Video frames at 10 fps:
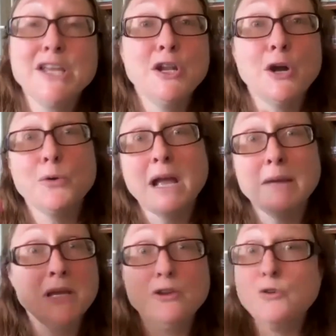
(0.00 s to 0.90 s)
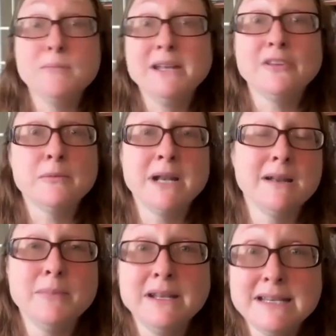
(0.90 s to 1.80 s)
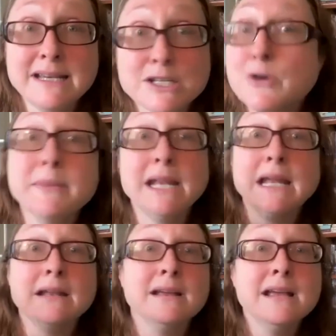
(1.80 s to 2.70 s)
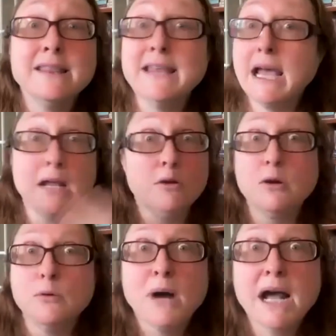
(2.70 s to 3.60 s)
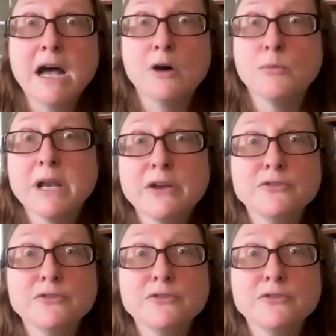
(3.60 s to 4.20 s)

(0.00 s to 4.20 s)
I mean, you could meet someone at a PTSO meeting that, wow, what do